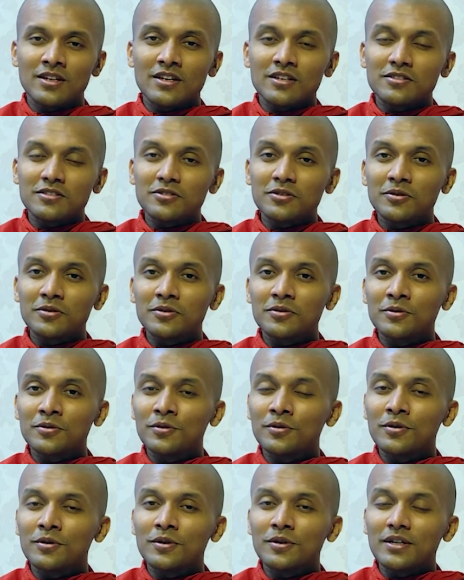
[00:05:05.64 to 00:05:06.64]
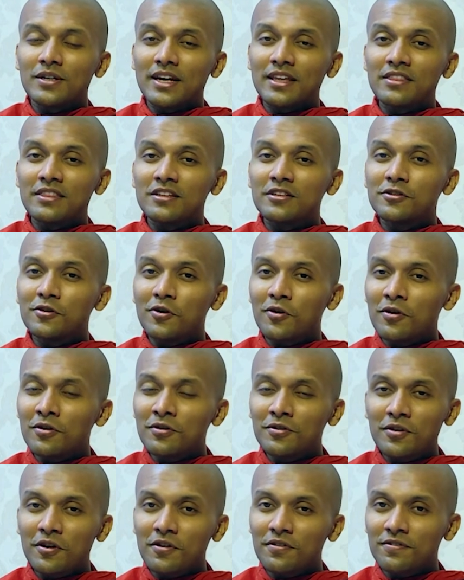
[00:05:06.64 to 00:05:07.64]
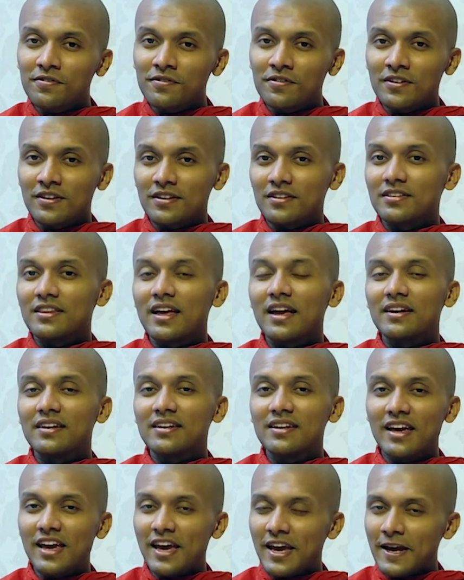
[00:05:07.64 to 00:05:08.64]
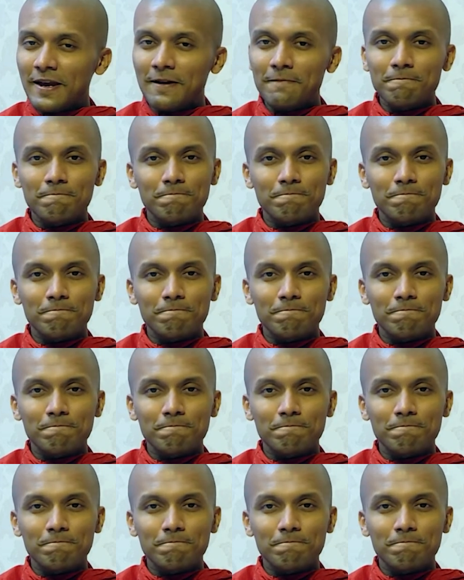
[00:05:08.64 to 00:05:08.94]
So in the dawn of that day,